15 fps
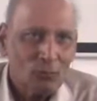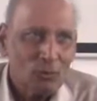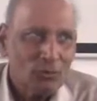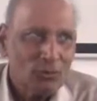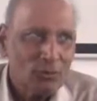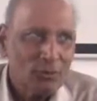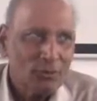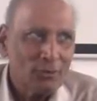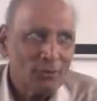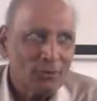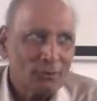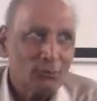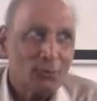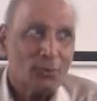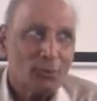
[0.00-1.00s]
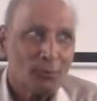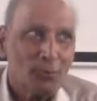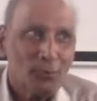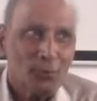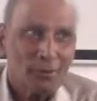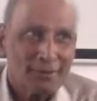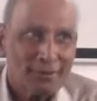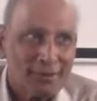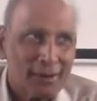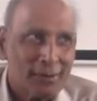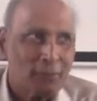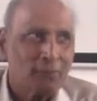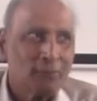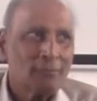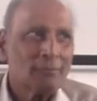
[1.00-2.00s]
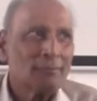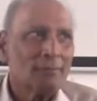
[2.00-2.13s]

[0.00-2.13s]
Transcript: Joshi goes one more step.